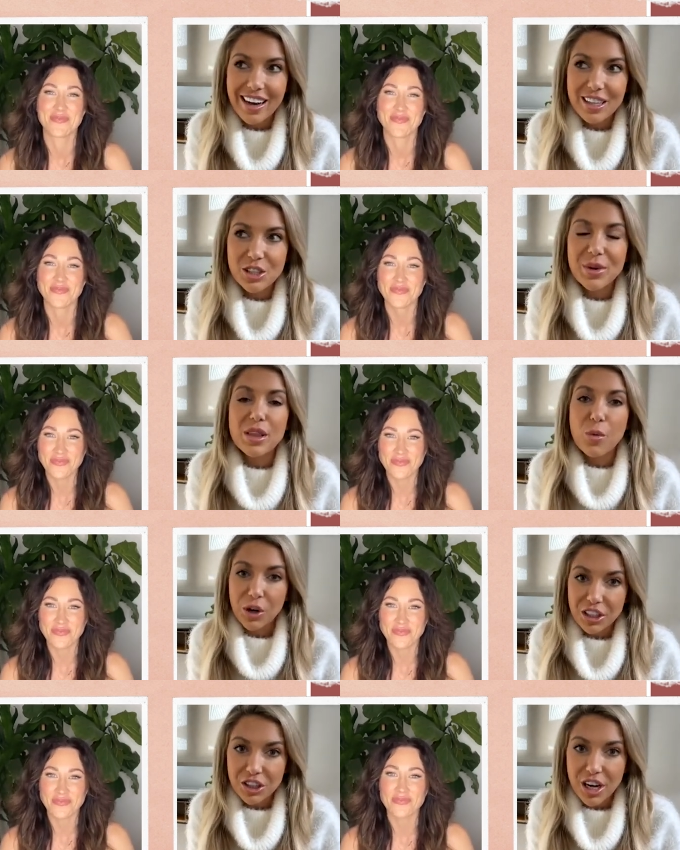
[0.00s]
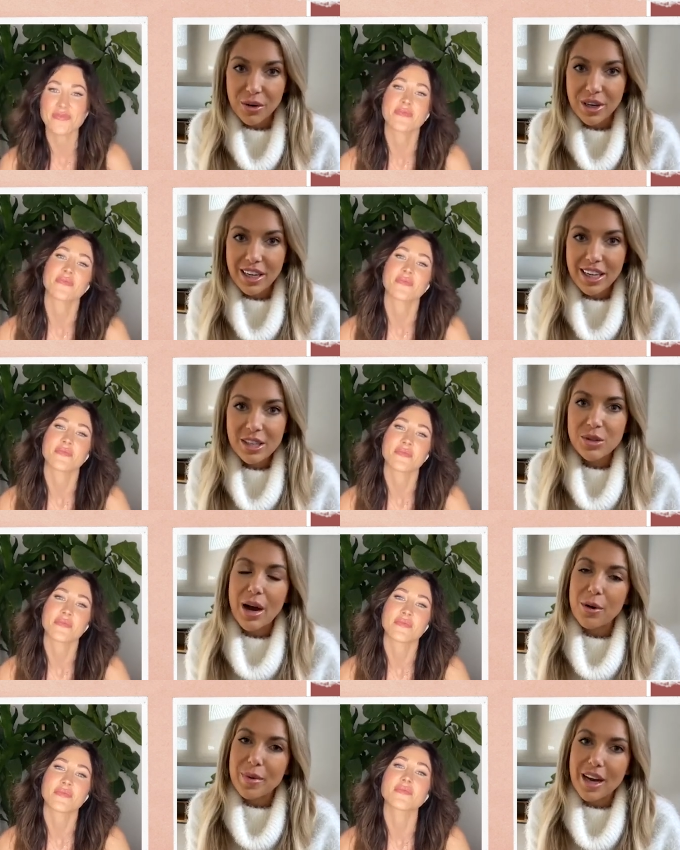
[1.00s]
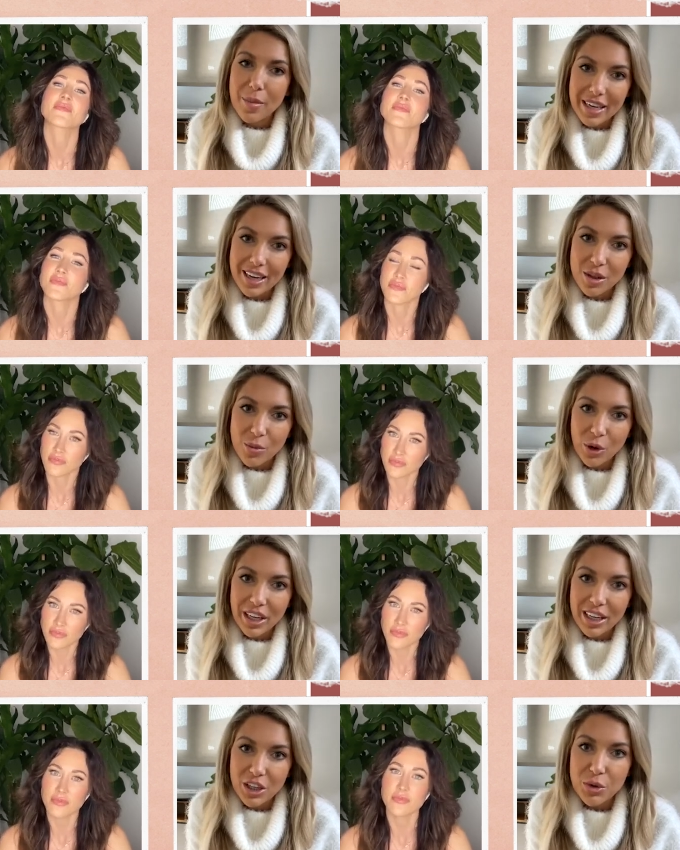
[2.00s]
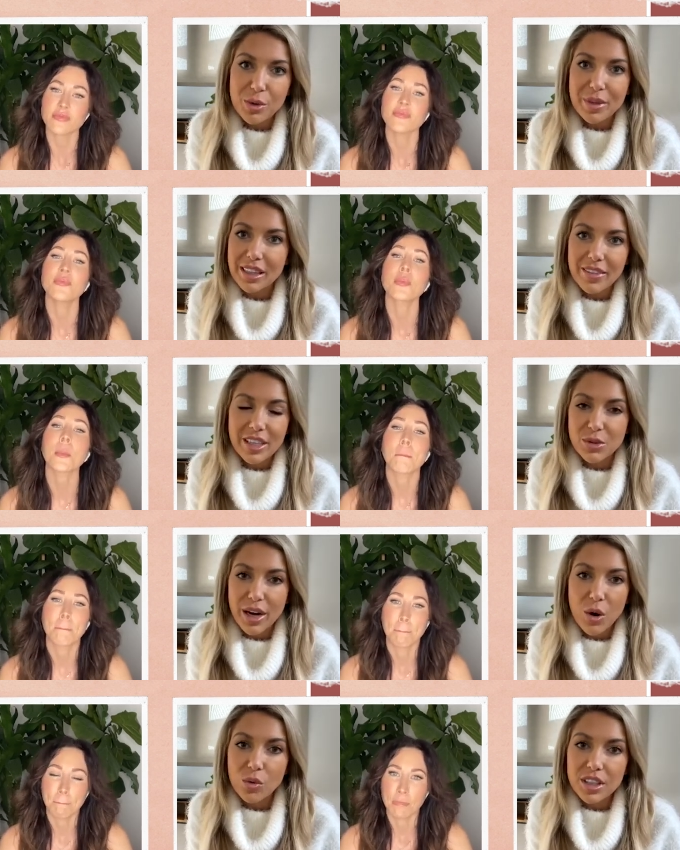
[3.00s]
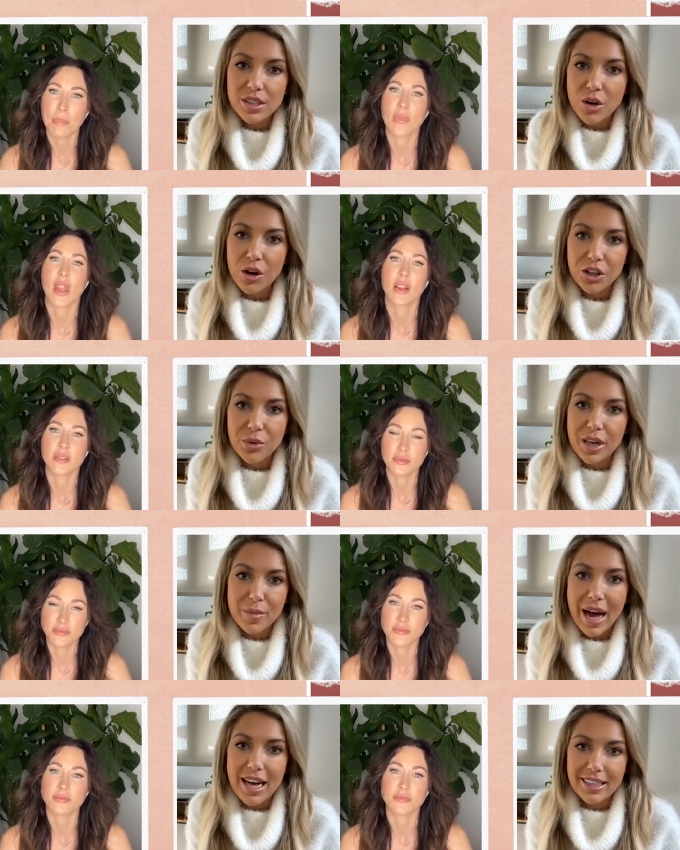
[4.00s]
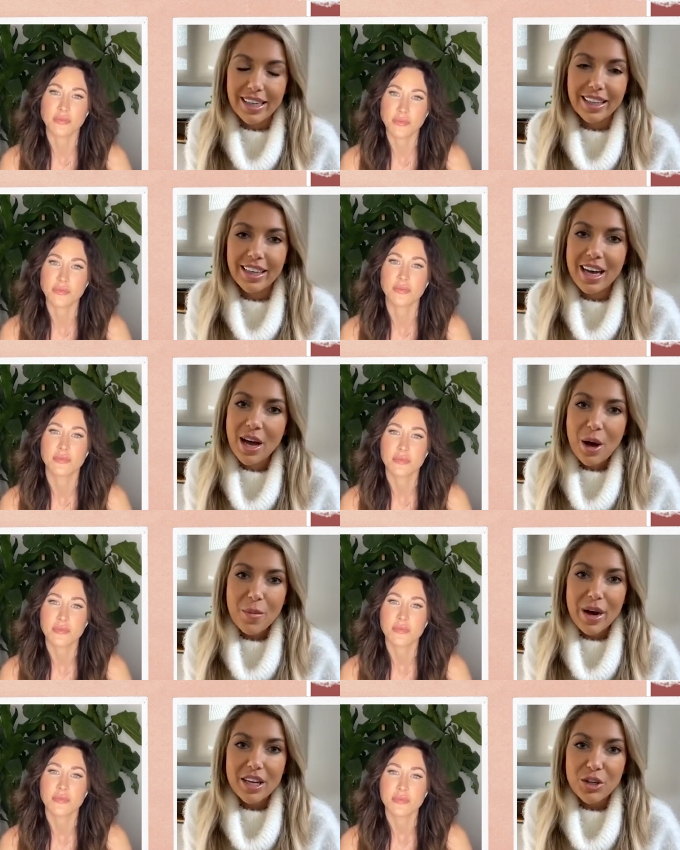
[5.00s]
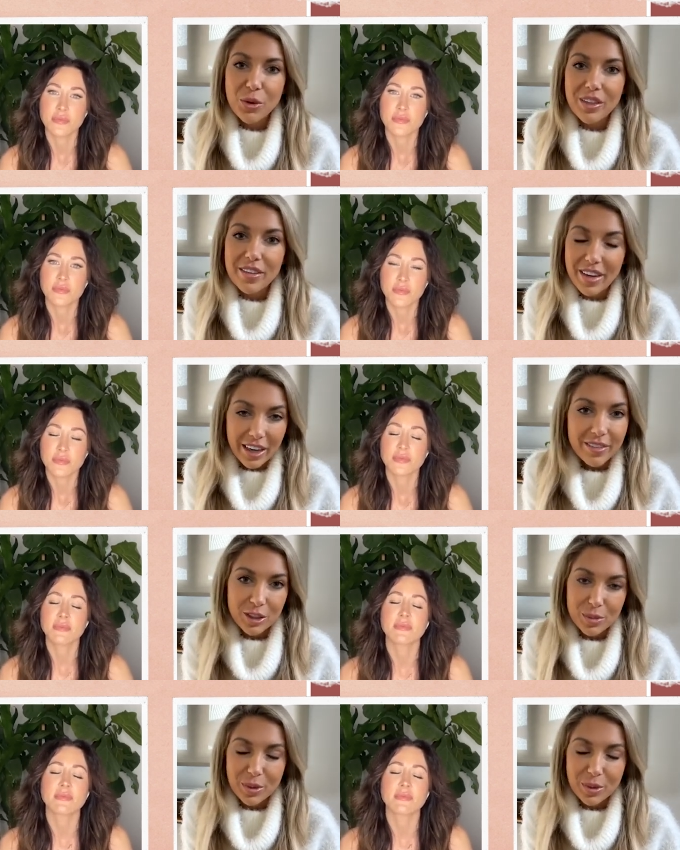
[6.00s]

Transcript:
Speaker 1: doing the morning show. So I would be coming in in the morning, you would be leaving. So I only saw you in passing, but you were the very mm. first